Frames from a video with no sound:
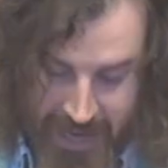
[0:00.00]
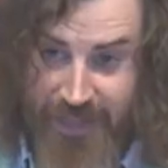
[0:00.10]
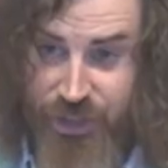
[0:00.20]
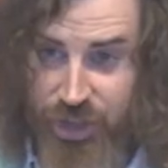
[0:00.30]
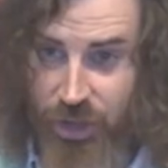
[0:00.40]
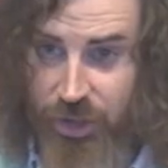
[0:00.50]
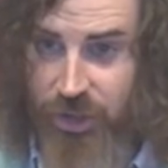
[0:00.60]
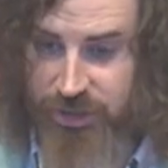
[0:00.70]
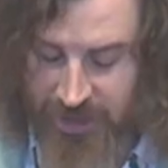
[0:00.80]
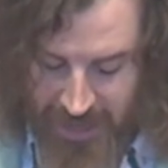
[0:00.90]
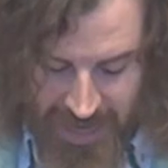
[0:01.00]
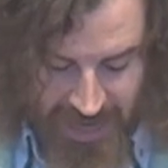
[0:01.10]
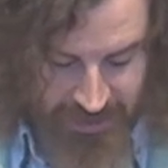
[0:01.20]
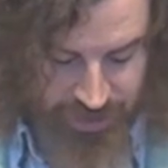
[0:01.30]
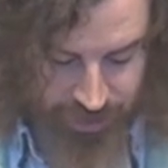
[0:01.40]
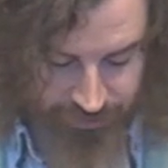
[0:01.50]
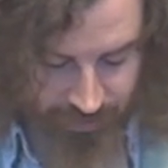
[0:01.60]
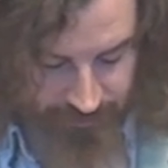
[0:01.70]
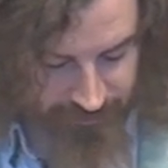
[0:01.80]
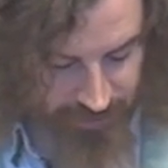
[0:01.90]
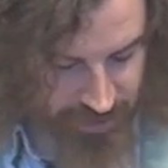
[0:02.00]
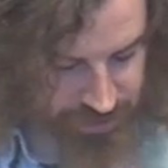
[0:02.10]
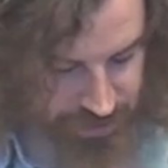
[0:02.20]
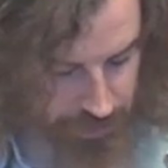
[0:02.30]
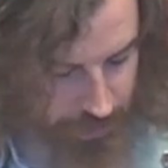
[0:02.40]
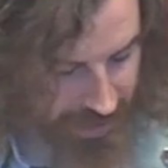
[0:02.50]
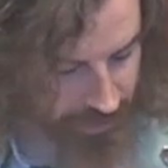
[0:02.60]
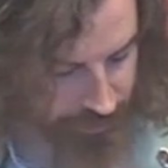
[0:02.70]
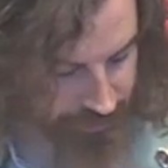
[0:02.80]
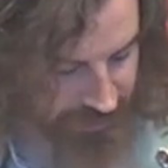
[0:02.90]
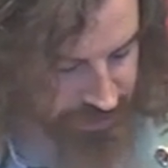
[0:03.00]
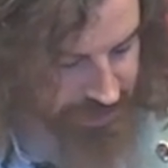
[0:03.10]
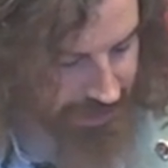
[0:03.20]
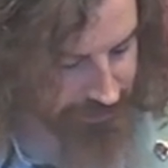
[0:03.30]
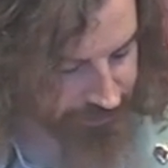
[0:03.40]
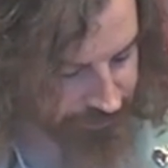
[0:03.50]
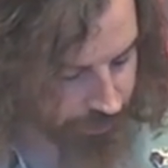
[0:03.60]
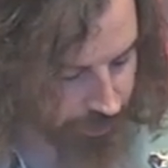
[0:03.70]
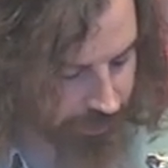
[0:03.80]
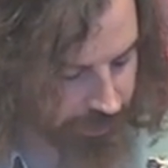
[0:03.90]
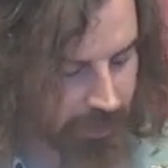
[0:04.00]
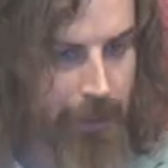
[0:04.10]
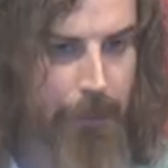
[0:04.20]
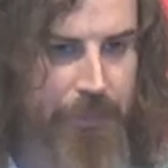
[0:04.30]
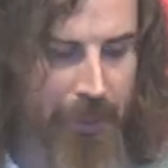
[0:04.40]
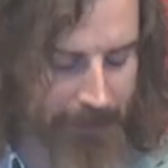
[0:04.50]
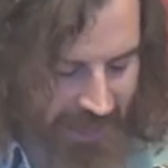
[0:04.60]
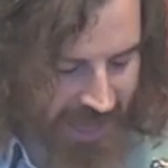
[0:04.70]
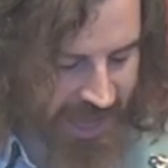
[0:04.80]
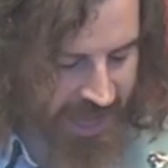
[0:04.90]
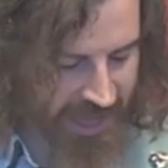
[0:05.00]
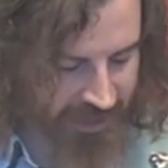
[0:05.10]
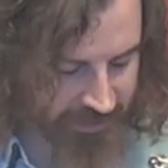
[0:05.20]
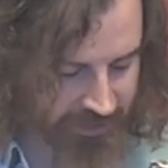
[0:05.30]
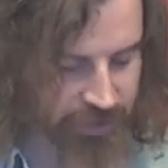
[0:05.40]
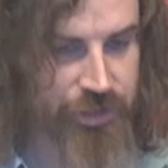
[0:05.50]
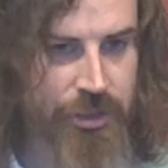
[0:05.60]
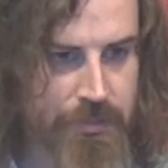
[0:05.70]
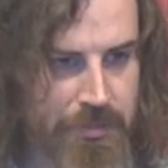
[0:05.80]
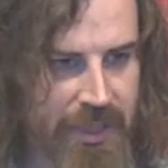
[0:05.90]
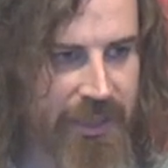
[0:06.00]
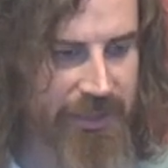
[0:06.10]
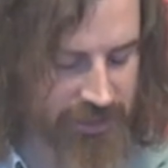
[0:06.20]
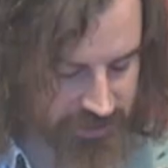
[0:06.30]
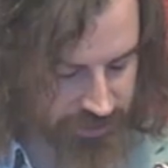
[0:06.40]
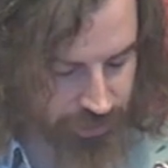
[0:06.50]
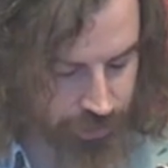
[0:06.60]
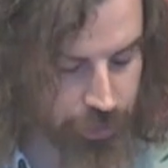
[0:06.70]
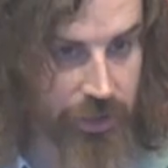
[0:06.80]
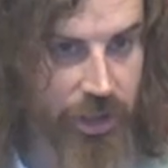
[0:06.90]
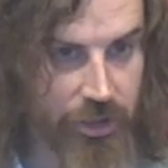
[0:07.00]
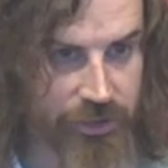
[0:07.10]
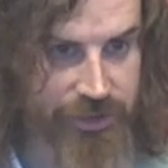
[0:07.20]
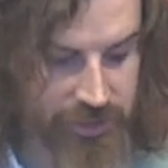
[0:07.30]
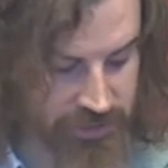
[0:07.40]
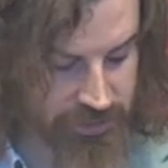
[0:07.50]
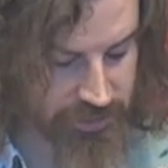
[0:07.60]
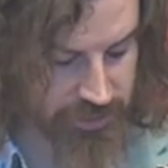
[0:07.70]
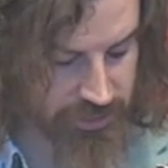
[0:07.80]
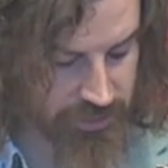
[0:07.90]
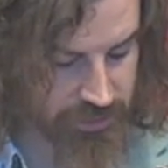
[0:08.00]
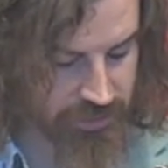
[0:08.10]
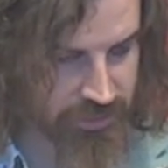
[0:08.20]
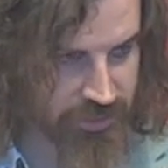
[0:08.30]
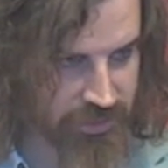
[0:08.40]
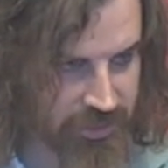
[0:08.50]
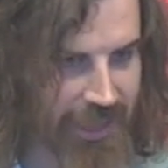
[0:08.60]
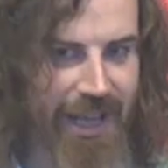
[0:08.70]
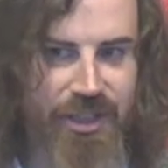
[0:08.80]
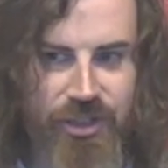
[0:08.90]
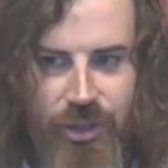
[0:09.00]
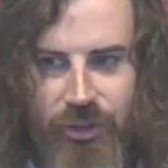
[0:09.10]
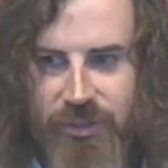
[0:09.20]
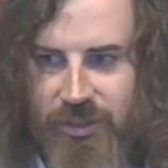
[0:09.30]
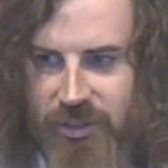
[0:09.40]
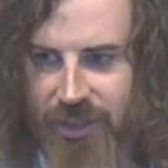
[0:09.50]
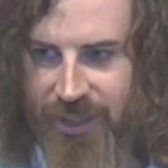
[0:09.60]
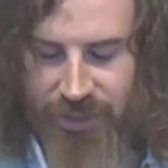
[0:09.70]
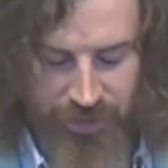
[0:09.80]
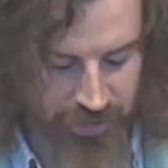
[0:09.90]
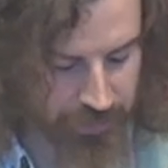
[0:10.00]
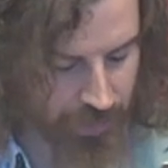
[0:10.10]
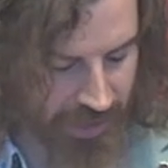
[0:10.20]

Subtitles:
And God had enough. Verse 12 in chapter 4, prepare to meet your God, and not in a good